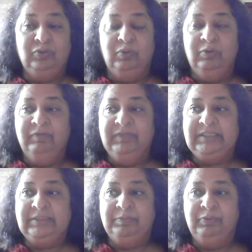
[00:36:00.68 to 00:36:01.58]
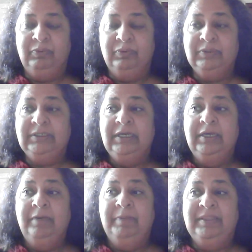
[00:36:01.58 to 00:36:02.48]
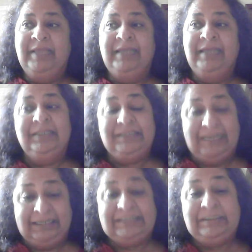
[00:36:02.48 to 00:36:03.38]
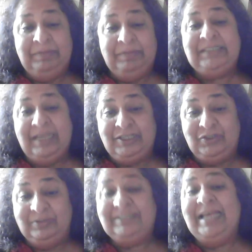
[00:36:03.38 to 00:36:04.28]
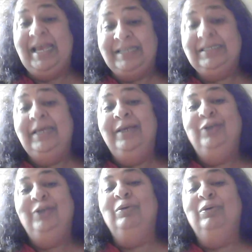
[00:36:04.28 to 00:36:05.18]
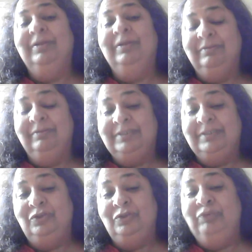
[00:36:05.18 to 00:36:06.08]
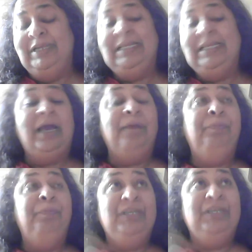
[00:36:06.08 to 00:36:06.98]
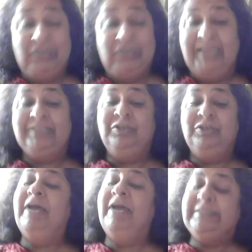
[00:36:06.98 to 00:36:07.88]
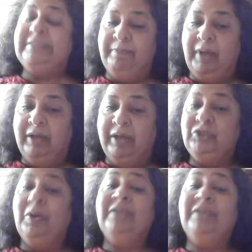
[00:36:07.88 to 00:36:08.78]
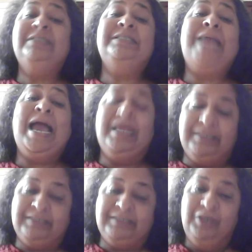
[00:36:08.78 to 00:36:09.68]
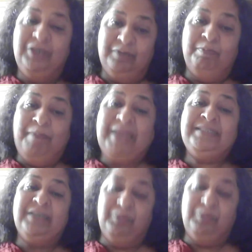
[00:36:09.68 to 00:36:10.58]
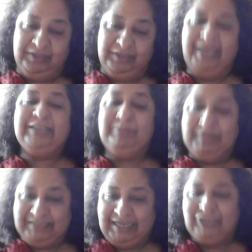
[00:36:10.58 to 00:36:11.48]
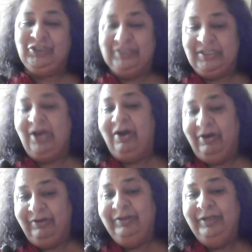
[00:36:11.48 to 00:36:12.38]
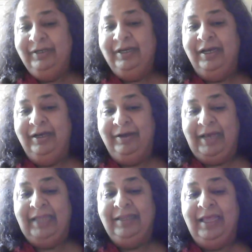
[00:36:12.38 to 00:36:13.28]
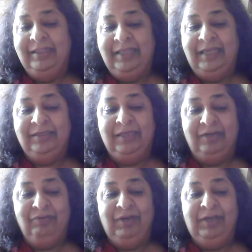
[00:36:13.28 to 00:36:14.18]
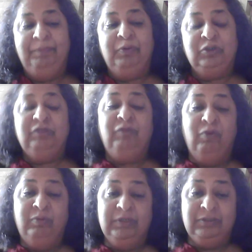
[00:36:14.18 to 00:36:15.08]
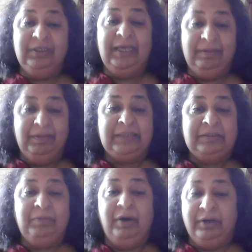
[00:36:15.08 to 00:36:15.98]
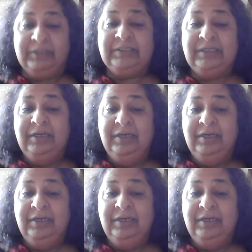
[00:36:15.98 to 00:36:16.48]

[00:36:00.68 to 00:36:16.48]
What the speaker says: to all of this support. But then in the second semester, as you said, you really appreciate, you've had some marks, you understand better what the expectations are, and then can really push forward to get better marks